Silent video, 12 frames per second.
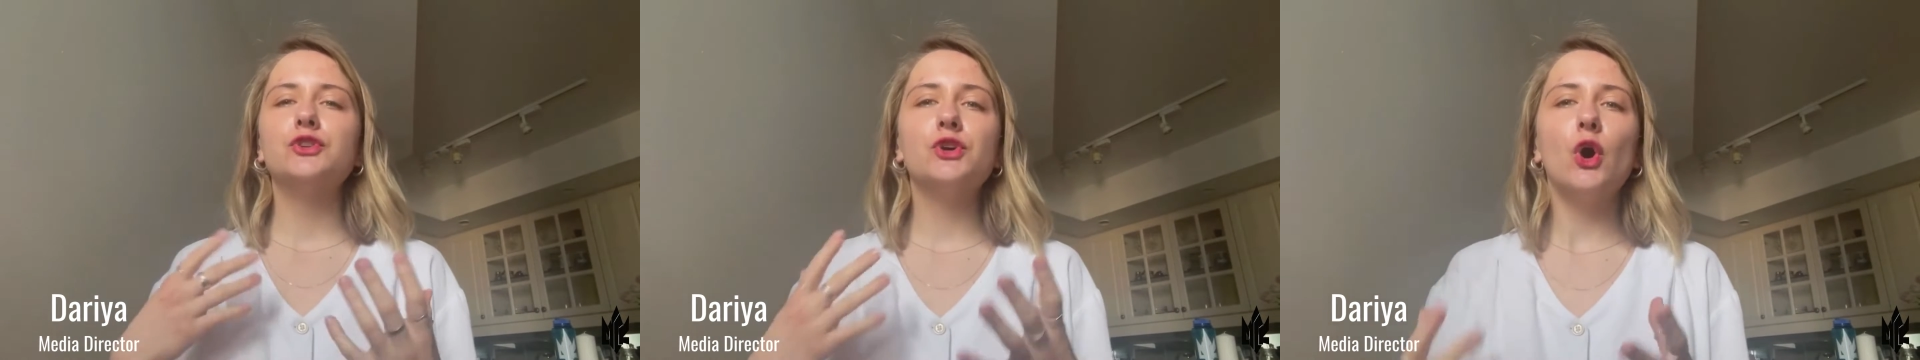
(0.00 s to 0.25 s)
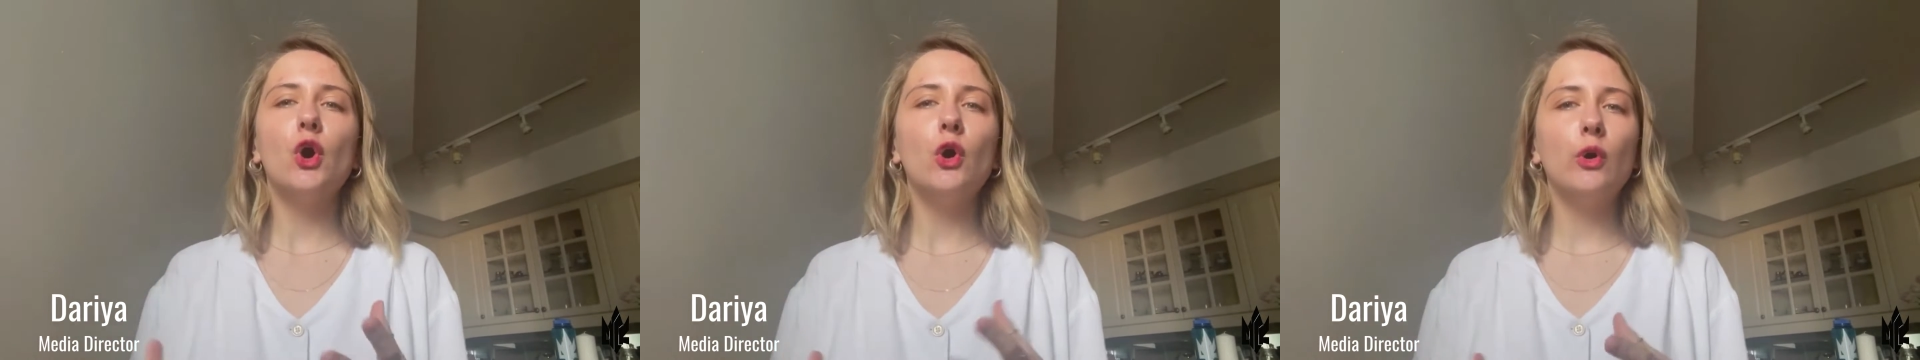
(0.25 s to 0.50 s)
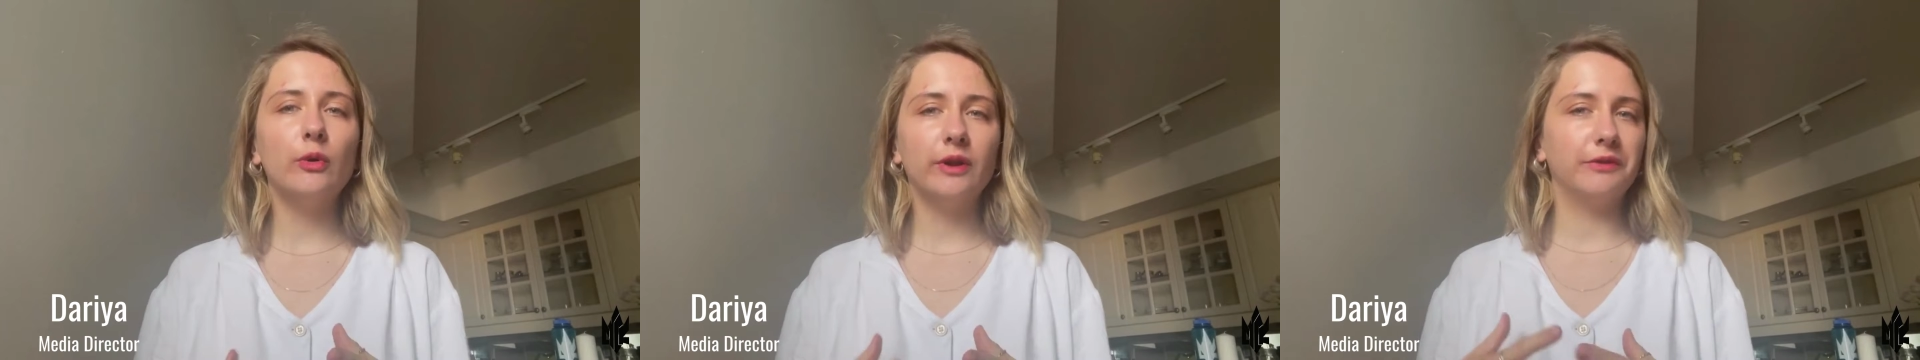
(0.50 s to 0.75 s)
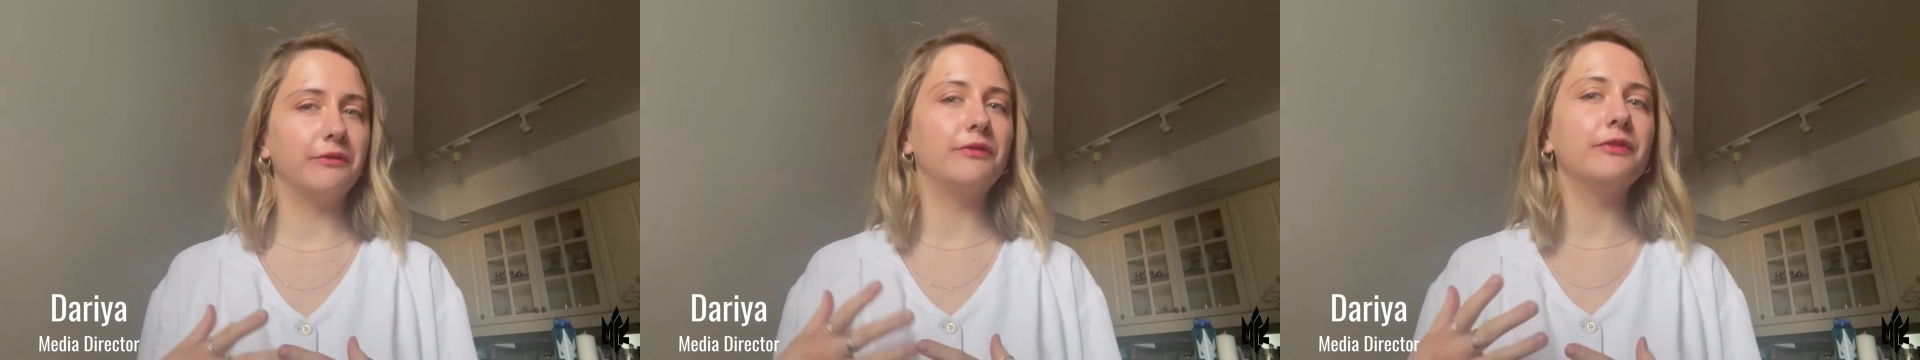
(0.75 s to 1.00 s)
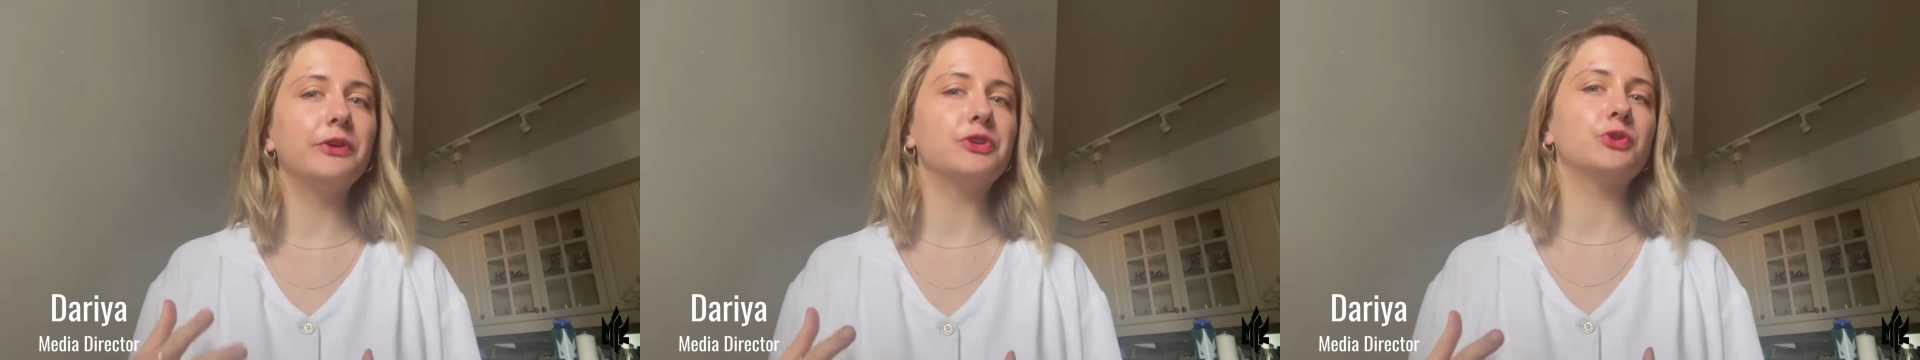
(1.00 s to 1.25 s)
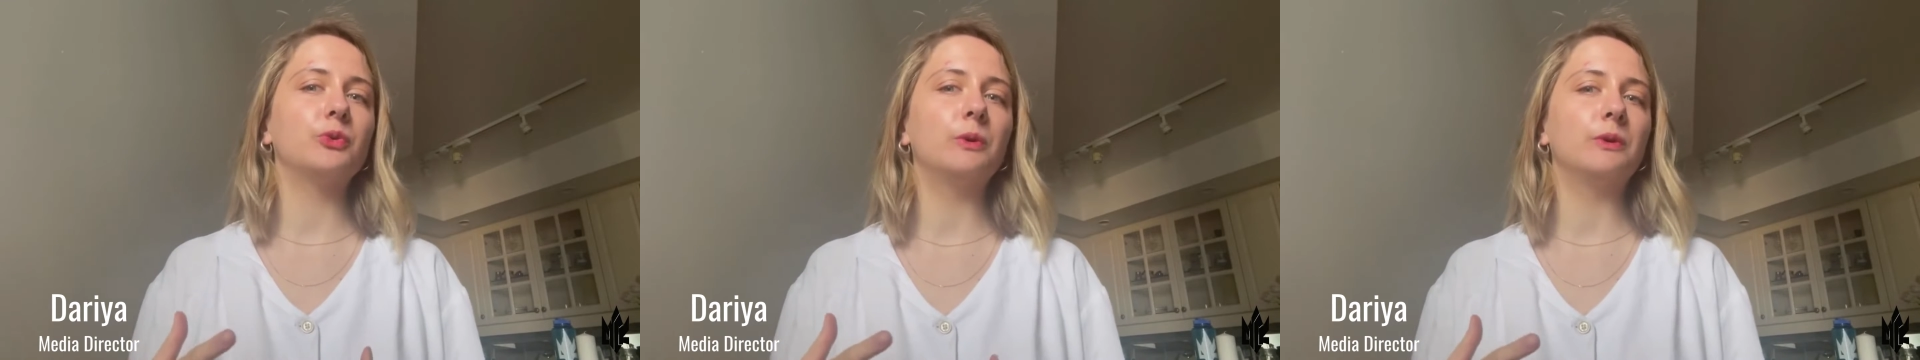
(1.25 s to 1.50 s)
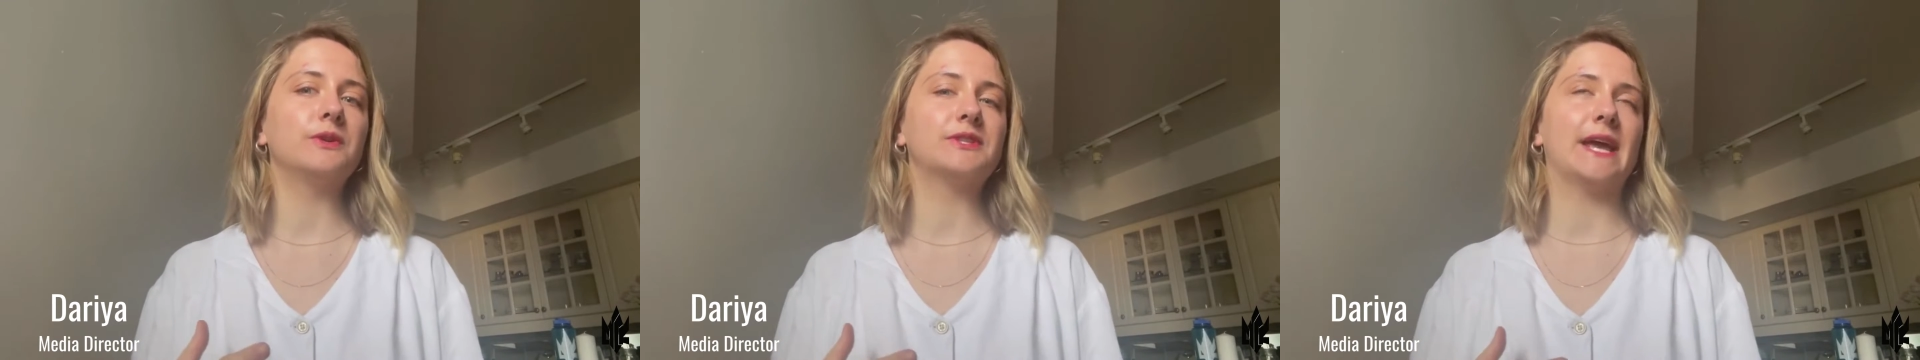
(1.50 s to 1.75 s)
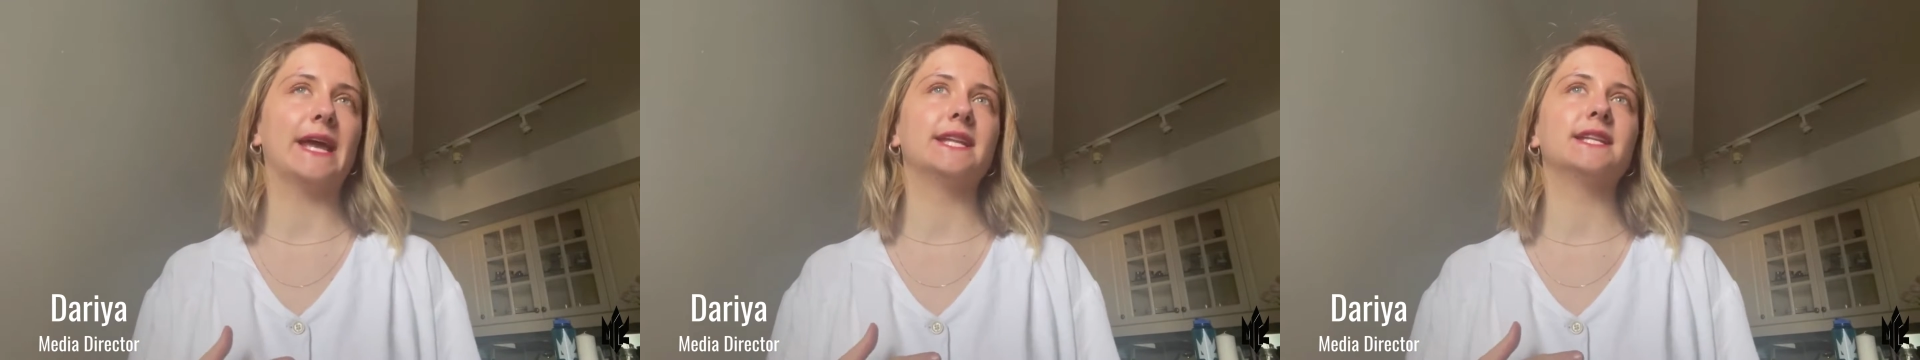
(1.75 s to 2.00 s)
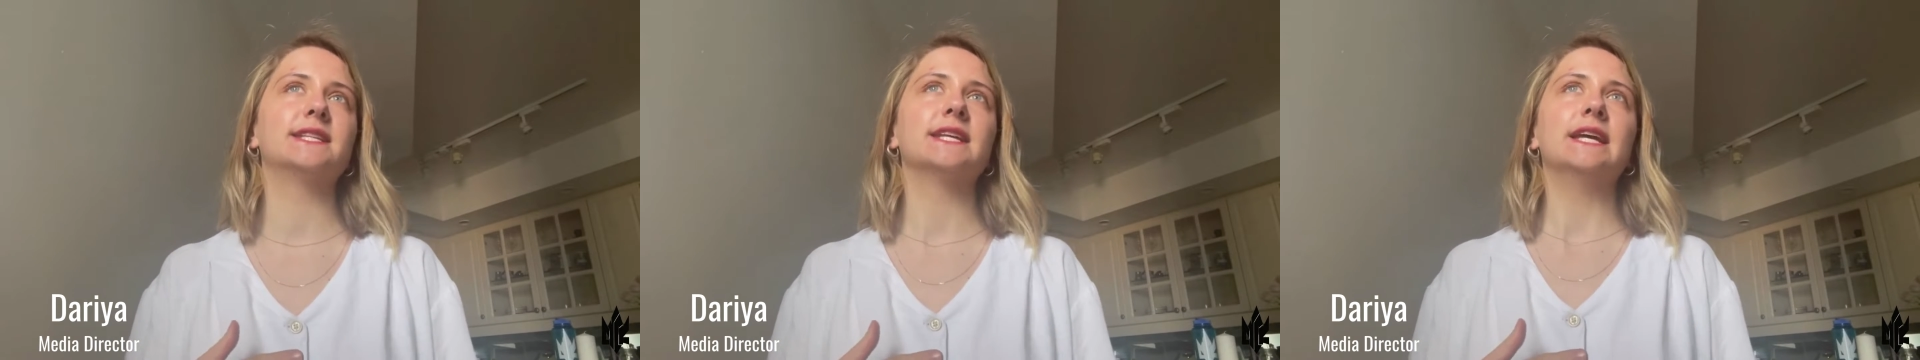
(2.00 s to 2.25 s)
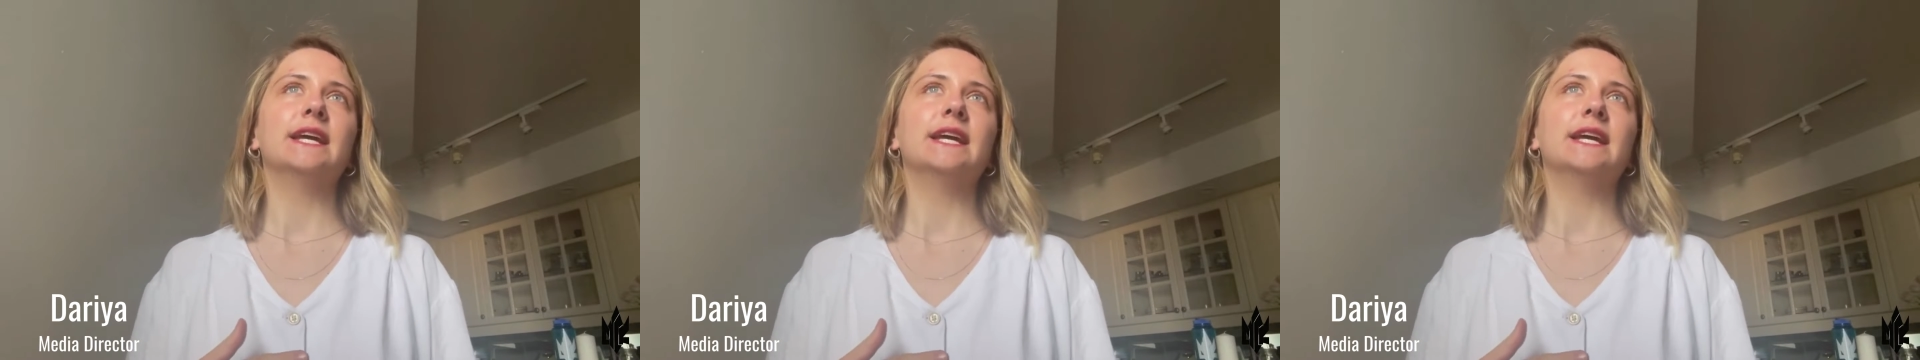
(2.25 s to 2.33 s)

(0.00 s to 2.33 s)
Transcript: tone and visuals and